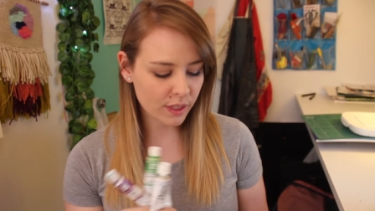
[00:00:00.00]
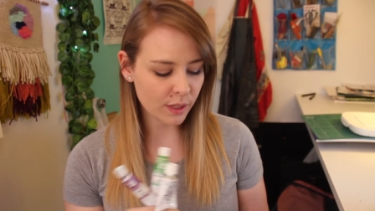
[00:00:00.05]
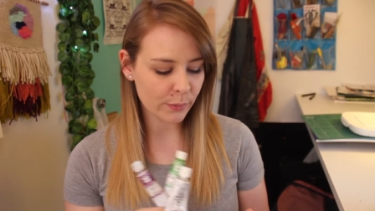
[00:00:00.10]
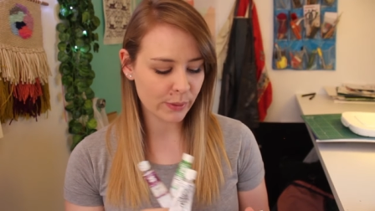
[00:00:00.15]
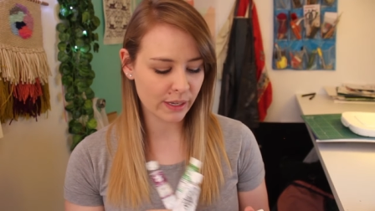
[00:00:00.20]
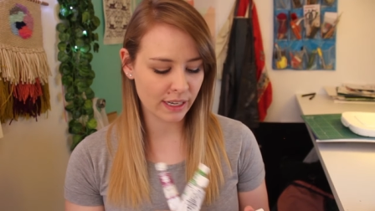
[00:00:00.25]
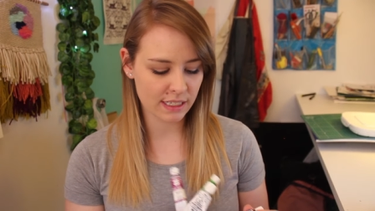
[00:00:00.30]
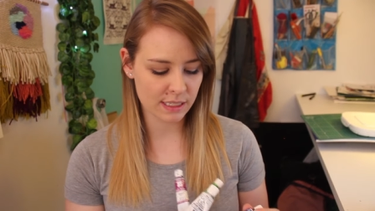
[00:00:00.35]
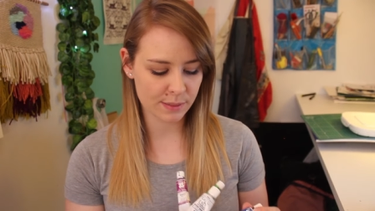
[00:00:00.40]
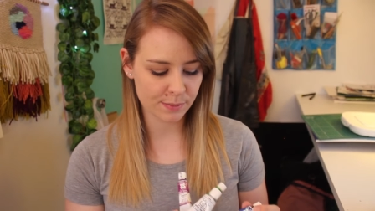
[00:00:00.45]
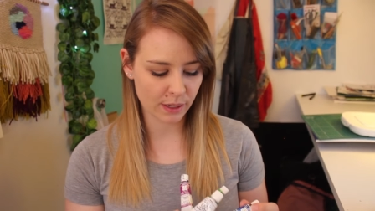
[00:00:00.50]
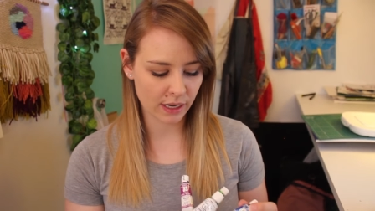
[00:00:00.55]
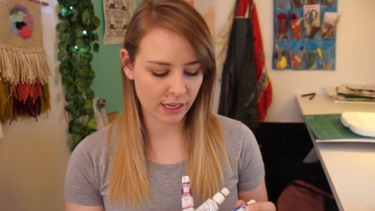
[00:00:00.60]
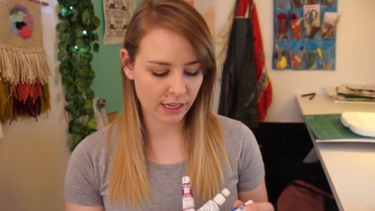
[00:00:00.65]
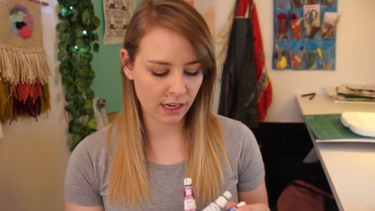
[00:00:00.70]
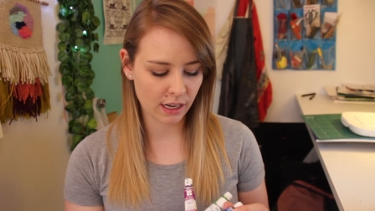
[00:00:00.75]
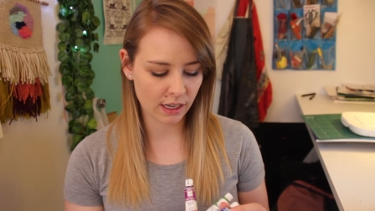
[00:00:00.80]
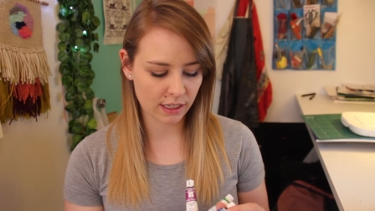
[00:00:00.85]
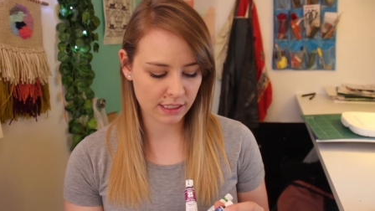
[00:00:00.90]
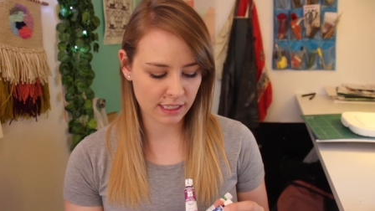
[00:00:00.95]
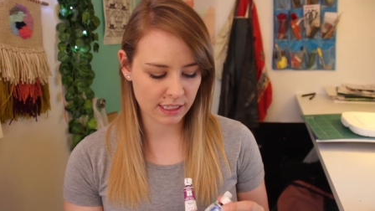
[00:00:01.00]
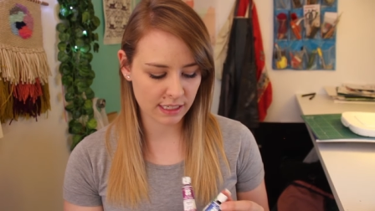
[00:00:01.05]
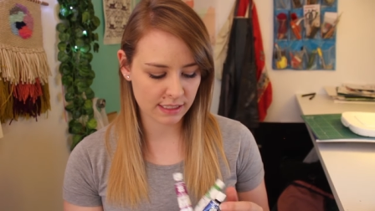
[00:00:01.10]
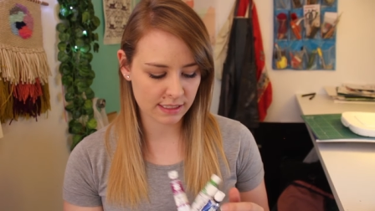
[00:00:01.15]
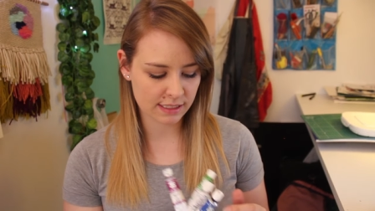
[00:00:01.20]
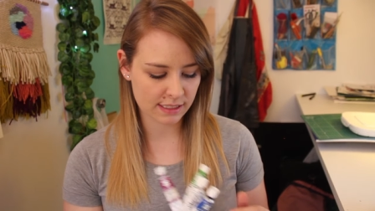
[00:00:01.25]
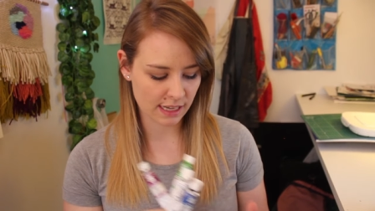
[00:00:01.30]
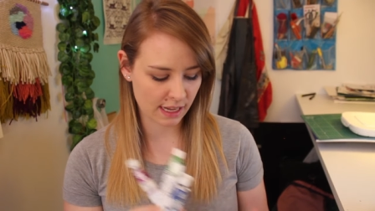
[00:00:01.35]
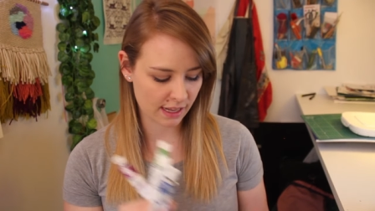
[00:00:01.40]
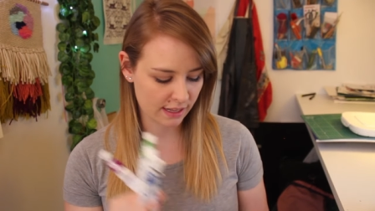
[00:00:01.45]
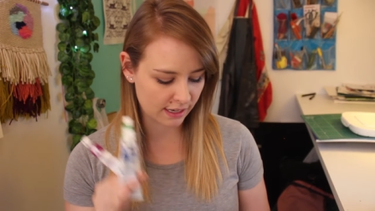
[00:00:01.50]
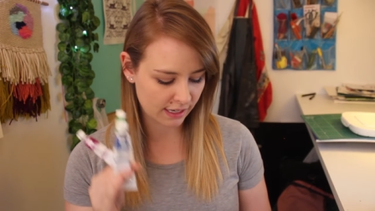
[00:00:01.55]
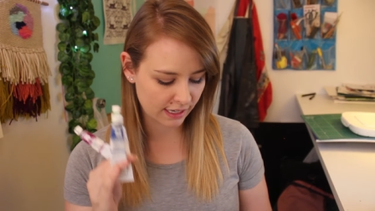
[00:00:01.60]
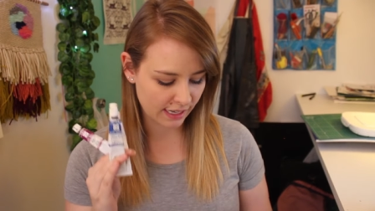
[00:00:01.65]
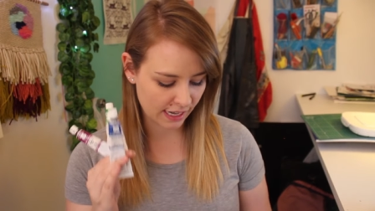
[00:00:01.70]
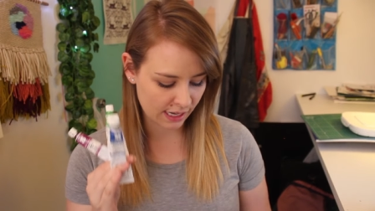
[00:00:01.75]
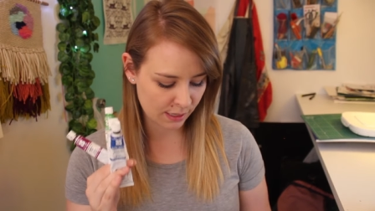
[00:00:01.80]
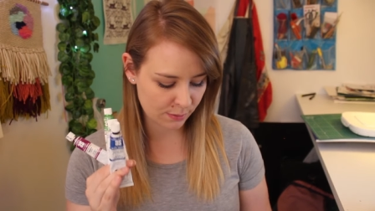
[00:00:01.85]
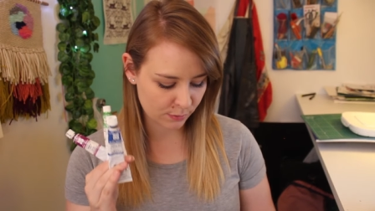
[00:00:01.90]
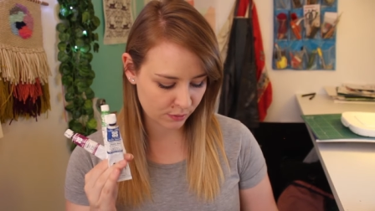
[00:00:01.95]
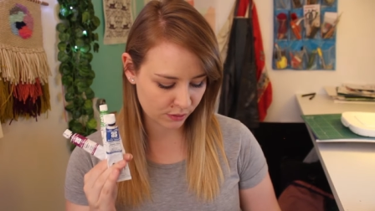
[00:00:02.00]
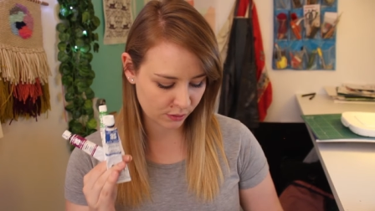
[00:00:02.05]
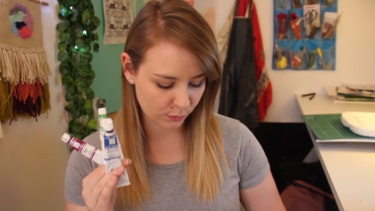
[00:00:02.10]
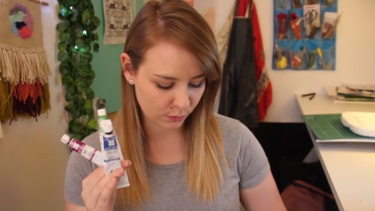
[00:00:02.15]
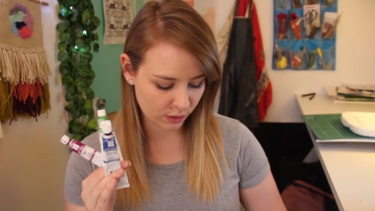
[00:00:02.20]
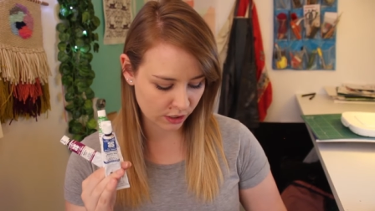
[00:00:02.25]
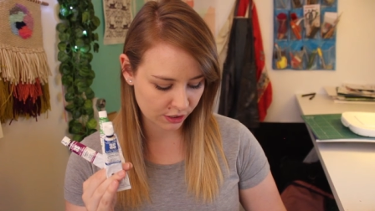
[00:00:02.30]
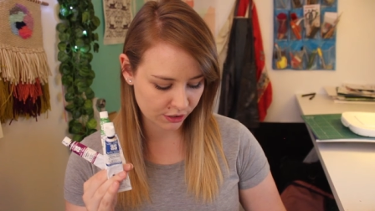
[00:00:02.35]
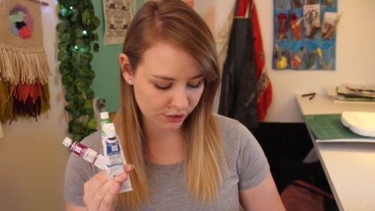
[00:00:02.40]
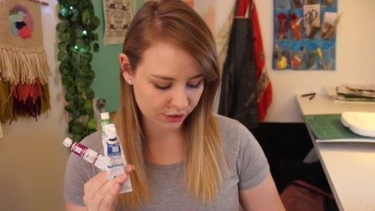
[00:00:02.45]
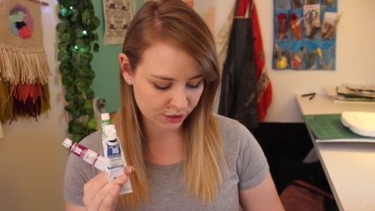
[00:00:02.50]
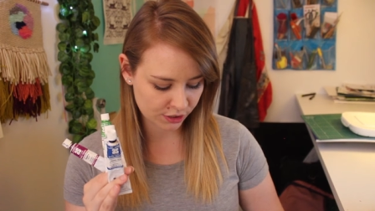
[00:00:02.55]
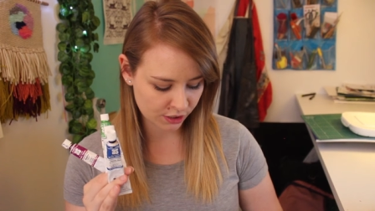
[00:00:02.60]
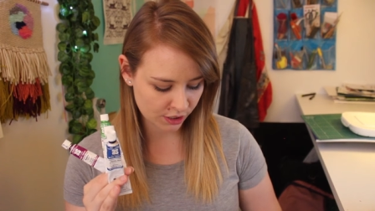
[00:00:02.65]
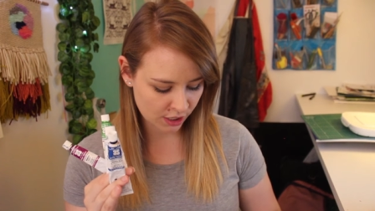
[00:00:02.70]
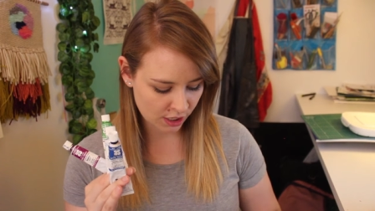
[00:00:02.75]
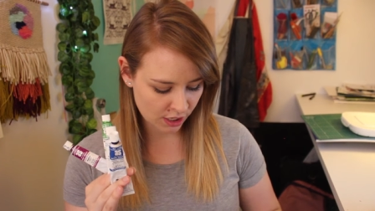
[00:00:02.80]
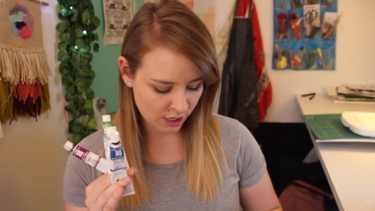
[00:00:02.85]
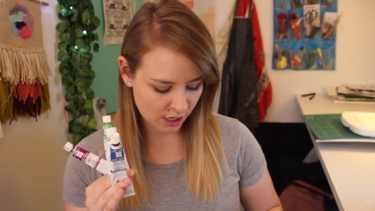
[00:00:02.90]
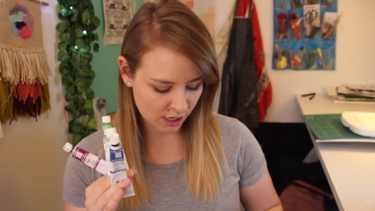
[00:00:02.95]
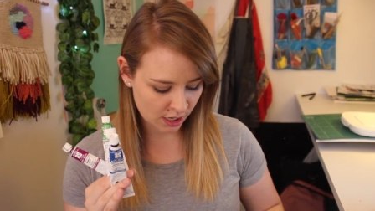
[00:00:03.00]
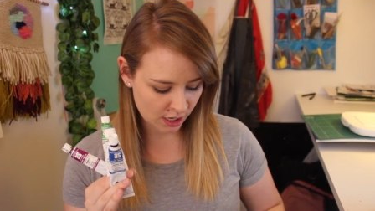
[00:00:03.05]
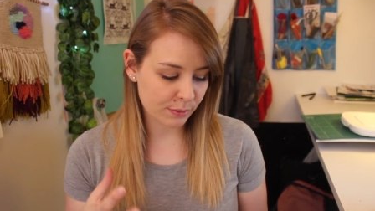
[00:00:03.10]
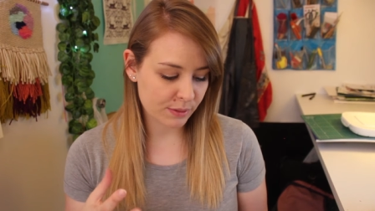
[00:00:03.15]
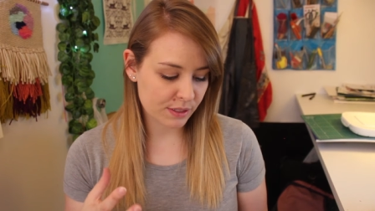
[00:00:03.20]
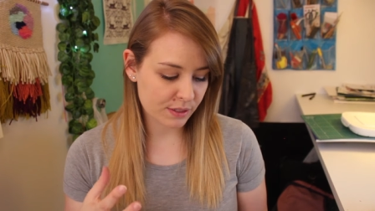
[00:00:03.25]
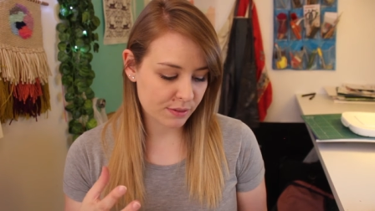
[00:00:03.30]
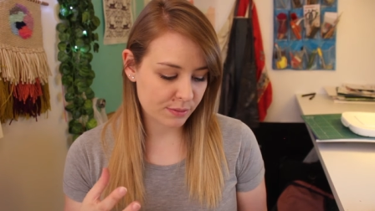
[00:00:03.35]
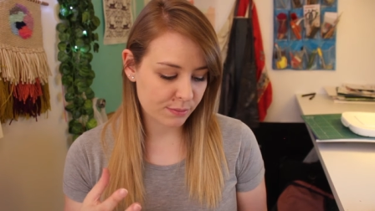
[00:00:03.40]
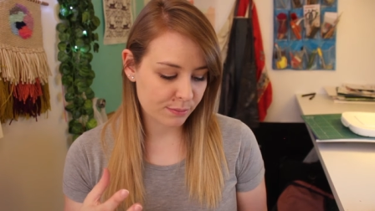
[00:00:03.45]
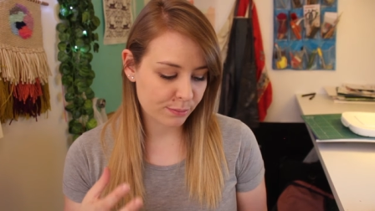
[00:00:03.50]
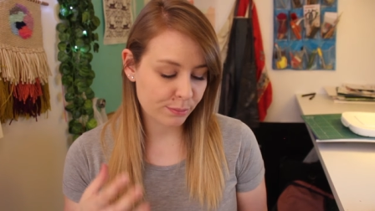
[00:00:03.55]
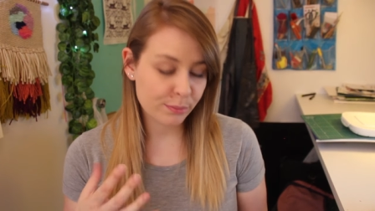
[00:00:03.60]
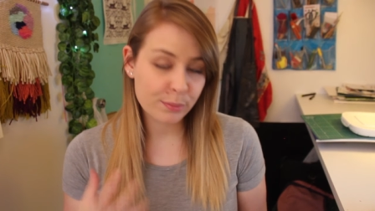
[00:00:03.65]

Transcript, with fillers: We had to buy art kits and it came with gouache. I was